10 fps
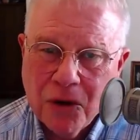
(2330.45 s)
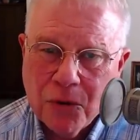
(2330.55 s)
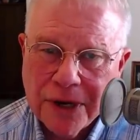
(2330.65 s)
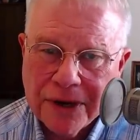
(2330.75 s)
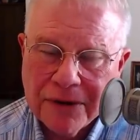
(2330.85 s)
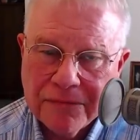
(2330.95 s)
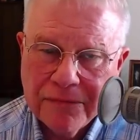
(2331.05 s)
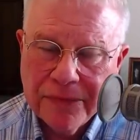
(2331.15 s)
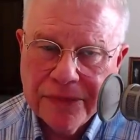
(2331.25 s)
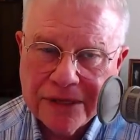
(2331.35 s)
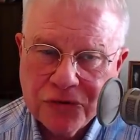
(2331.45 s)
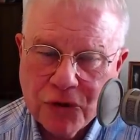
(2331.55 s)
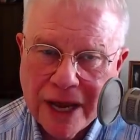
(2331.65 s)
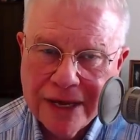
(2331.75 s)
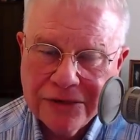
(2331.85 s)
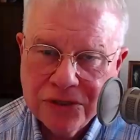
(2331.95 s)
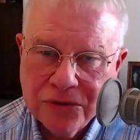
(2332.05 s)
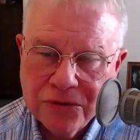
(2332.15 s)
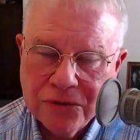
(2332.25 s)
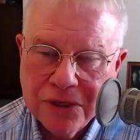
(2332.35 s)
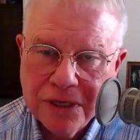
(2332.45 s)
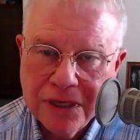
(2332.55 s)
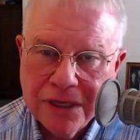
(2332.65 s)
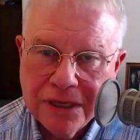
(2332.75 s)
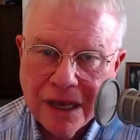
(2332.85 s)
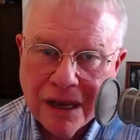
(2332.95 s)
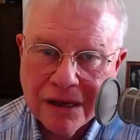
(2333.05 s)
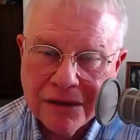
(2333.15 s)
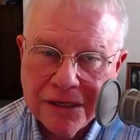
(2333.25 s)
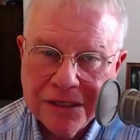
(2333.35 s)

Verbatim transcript: where they try to uh,